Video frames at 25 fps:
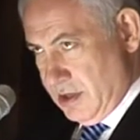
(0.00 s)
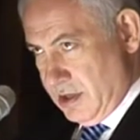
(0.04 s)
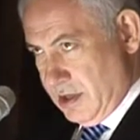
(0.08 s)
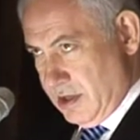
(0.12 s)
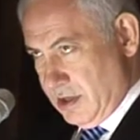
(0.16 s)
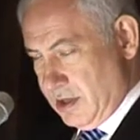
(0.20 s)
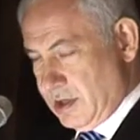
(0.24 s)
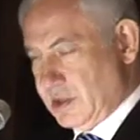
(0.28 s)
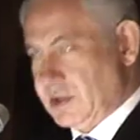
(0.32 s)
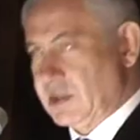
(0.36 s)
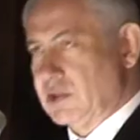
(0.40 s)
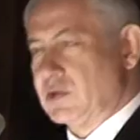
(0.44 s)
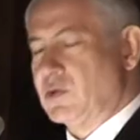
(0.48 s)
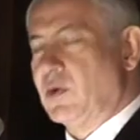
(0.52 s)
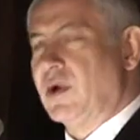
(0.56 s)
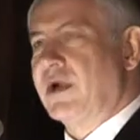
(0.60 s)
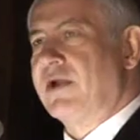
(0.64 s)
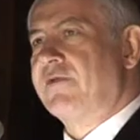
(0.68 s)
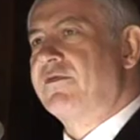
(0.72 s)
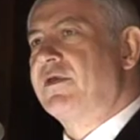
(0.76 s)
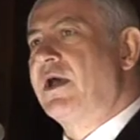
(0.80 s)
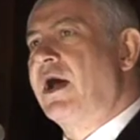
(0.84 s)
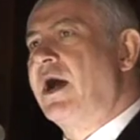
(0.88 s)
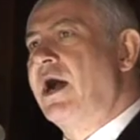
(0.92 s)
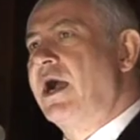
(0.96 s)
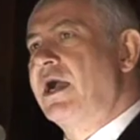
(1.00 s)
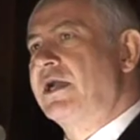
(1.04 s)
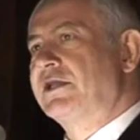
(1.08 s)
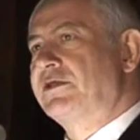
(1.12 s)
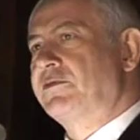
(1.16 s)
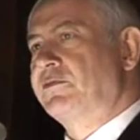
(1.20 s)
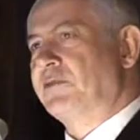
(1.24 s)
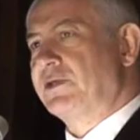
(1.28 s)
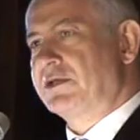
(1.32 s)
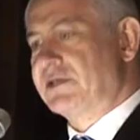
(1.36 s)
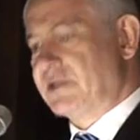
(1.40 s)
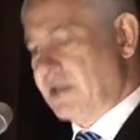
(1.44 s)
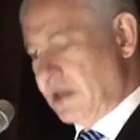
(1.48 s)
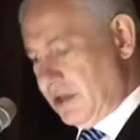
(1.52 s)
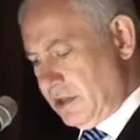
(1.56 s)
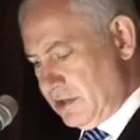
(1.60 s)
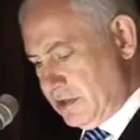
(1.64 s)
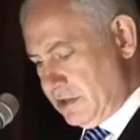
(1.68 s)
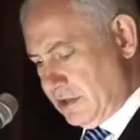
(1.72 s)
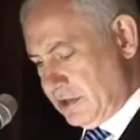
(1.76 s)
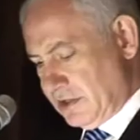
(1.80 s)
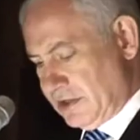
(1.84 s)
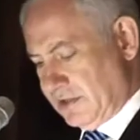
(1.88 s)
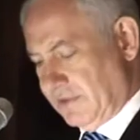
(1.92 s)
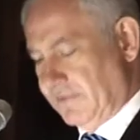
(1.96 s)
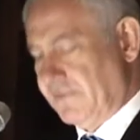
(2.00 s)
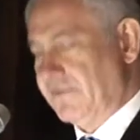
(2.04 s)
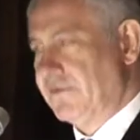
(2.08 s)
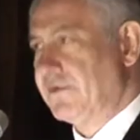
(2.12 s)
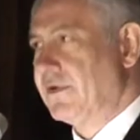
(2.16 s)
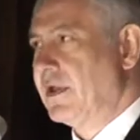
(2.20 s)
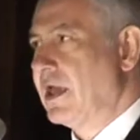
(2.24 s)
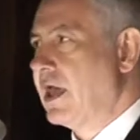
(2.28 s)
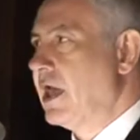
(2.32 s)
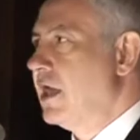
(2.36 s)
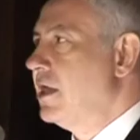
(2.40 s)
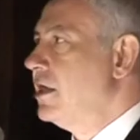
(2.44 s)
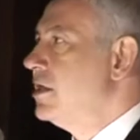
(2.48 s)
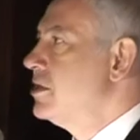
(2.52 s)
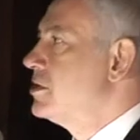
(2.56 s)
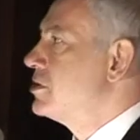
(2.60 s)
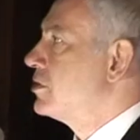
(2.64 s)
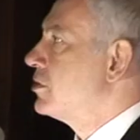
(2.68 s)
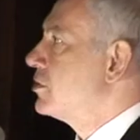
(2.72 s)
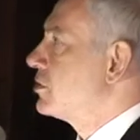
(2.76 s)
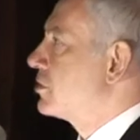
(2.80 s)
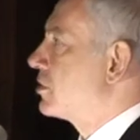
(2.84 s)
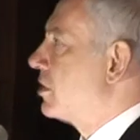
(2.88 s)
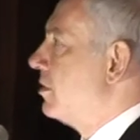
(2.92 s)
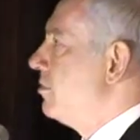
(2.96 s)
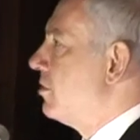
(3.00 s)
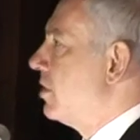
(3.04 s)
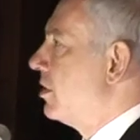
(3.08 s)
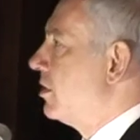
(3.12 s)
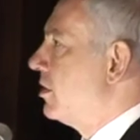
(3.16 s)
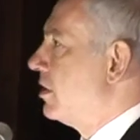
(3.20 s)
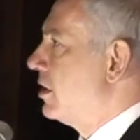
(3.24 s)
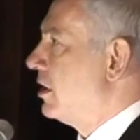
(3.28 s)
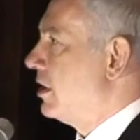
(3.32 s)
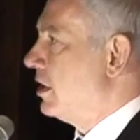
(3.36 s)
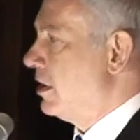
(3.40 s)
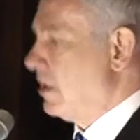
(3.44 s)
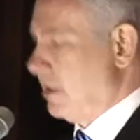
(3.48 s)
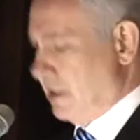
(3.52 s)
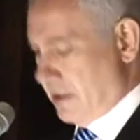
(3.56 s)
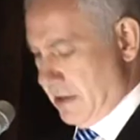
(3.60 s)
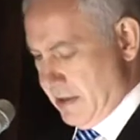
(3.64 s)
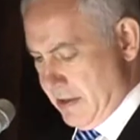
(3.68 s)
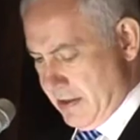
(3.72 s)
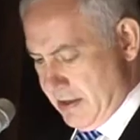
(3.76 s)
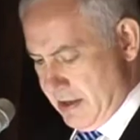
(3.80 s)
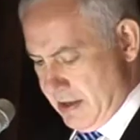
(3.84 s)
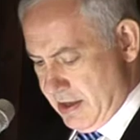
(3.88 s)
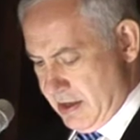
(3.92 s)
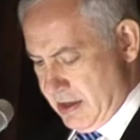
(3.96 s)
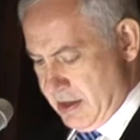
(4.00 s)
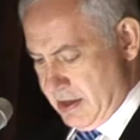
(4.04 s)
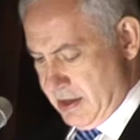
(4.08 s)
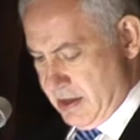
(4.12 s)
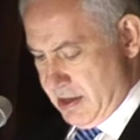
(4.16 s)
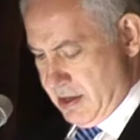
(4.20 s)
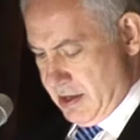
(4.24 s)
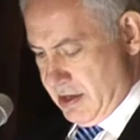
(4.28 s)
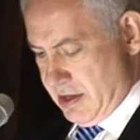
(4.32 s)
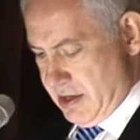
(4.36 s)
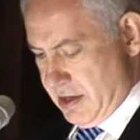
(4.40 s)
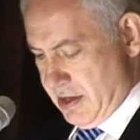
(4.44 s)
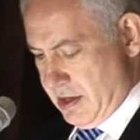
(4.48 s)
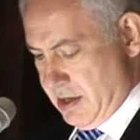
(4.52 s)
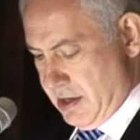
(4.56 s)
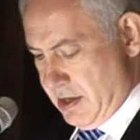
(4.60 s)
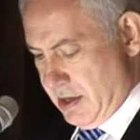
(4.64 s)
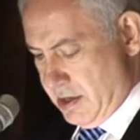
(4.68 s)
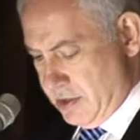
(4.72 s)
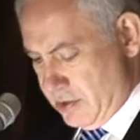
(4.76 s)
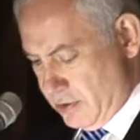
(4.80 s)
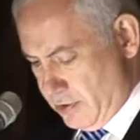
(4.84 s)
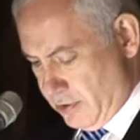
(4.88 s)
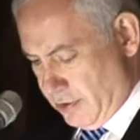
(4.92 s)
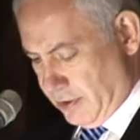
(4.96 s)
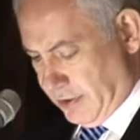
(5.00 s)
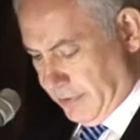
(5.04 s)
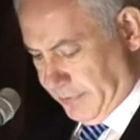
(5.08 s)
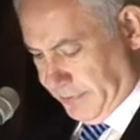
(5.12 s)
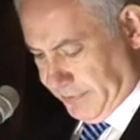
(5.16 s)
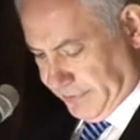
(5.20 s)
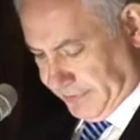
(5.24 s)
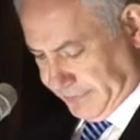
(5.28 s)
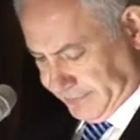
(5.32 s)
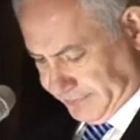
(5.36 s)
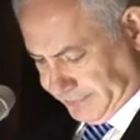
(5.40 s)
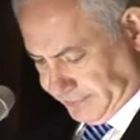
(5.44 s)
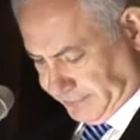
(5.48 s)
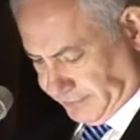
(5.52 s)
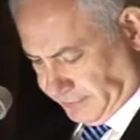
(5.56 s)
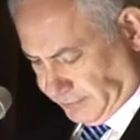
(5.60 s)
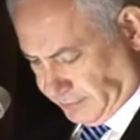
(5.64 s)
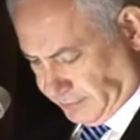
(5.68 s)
And this is one of the highest percentages of any Jewish community in Europe.